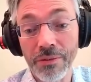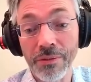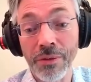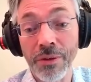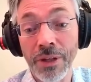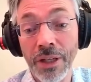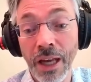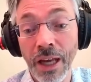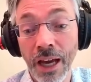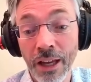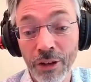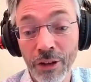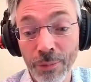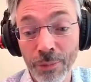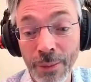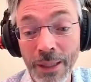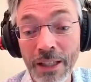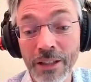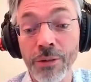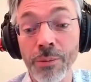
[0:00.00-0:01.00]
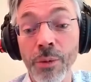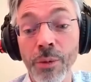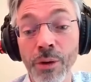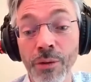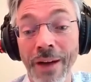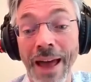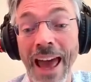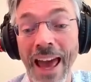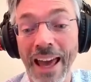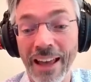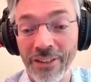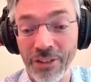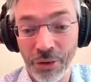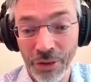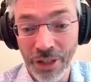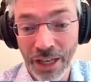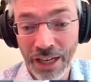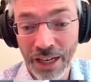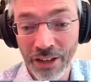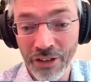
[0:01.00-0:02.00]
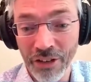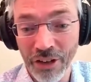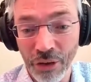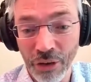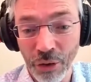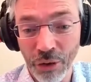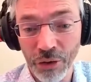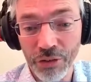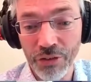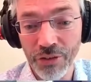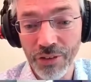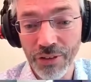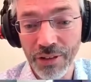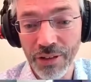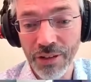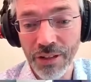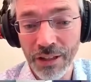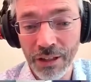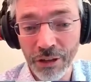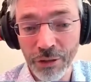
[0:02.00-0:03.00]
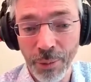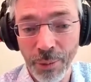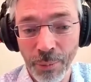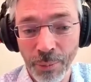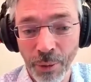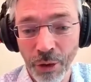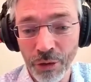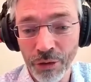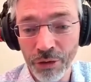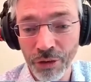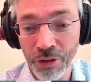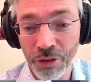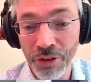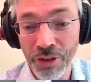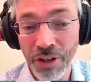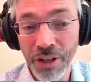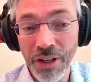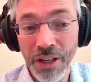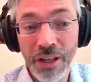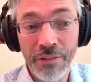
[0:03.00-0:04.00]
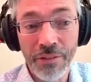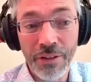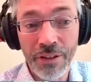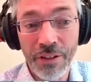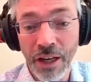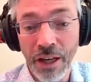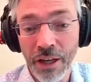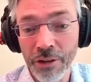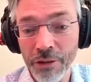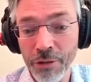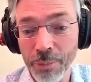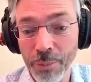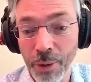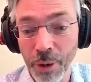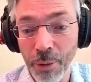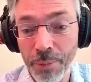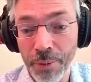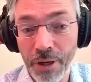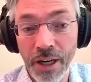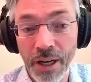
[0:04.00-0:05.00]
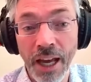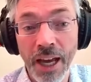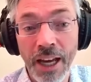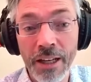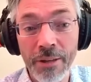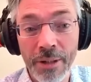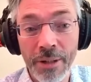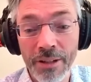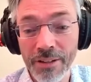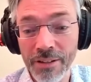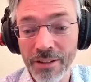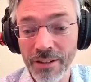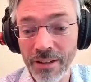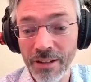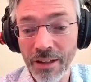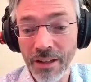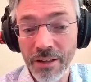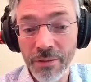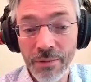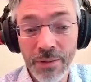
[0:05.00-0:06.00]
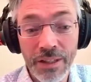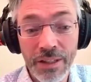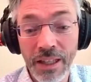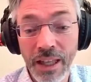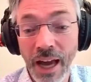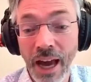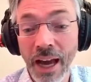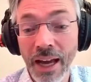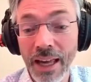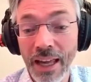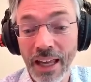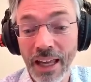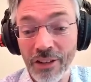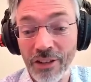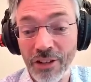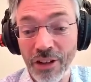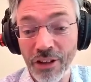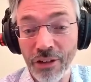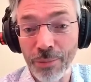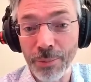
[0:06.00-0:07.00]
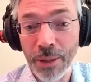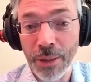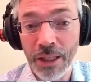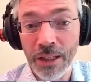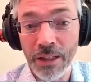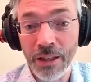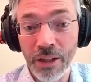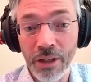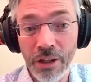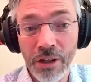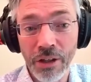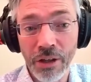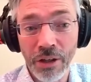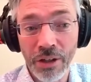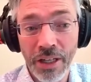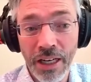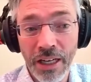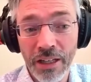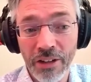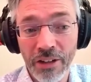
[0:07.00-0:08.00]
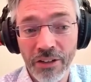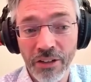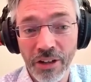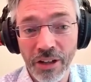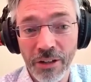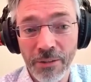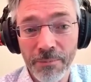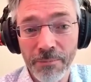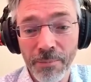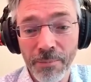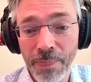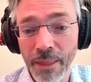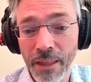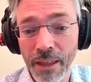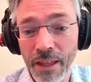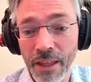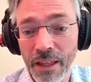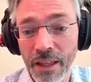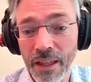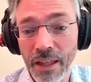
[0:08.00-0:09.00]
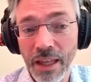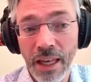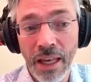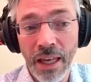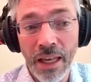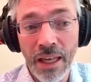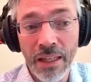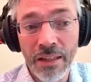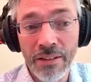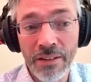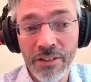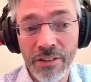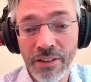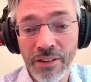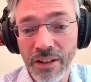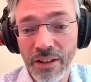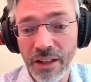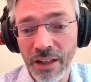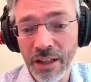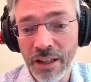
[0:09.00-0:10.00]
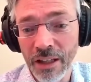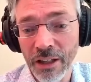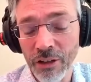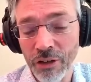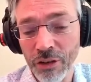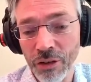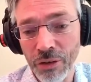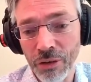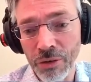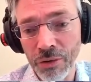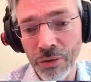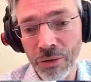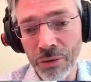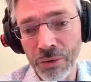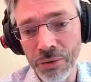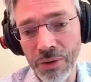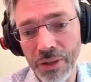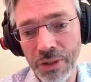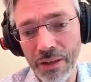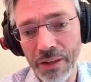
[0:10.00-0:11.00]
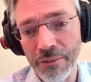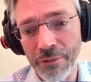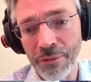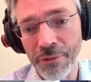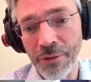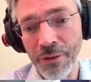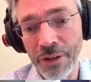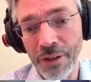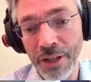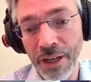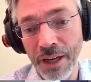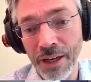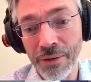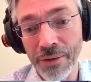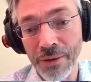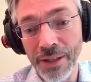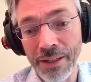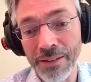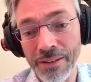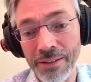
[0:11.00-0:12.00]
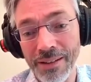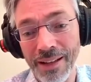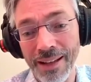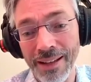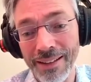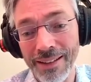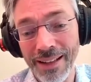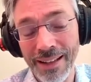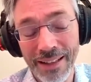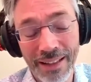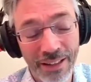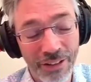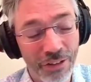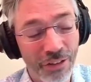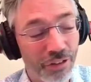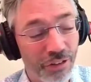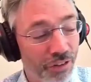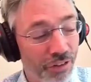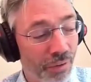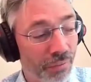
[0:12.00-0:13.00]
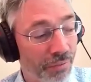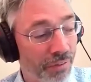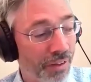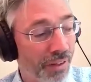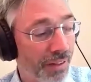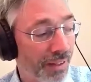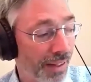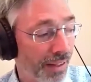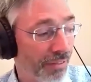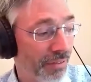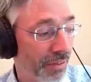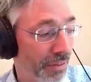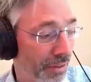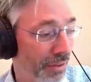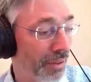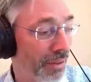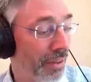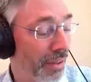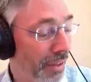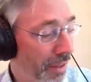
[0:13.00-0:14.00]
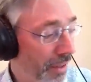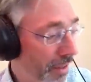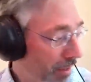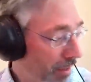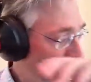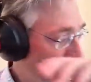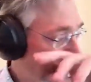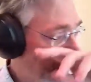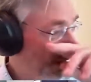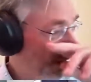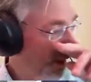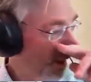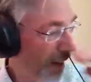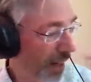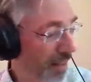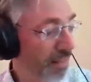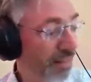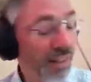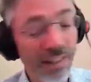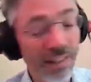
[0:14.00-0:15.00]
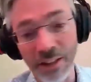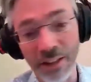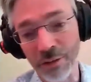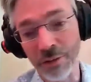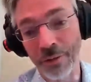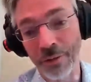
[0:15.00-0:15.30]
for the ISB to move ahead on energy cost in this proposal without proper alignment with the ISSB on energy. And so for now, and this is something that will, I think,